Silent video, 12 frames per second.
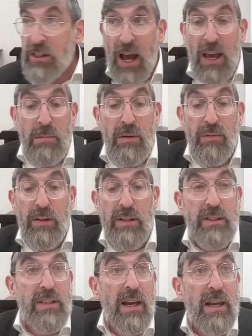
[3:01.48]
Shnayim, you find
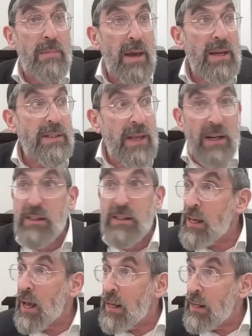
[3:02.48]
a second mace, and it's
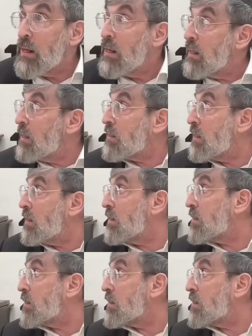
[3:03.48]
again, it's in